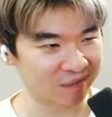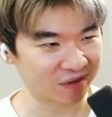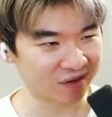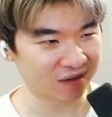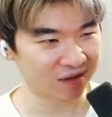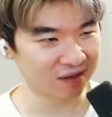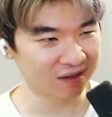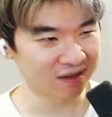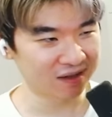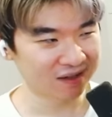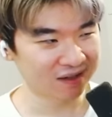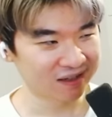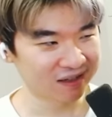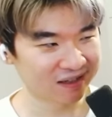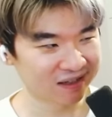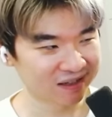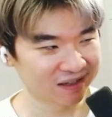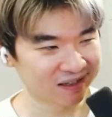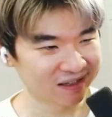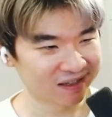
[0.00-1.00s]
bro.
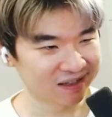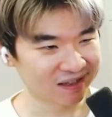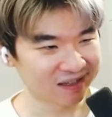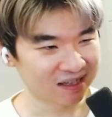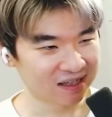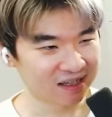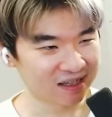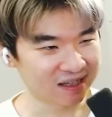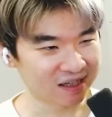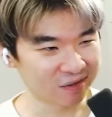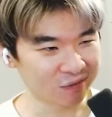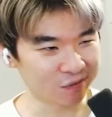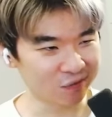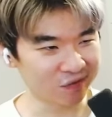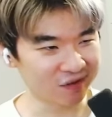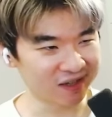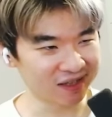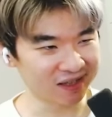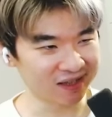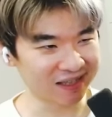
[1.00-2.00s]
He
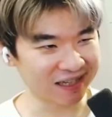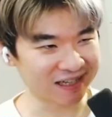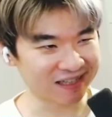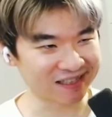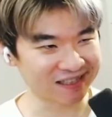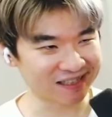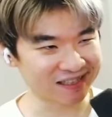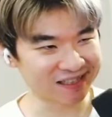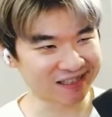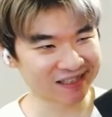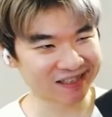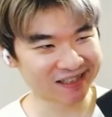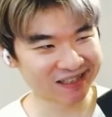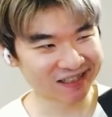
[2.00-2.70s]
really likes...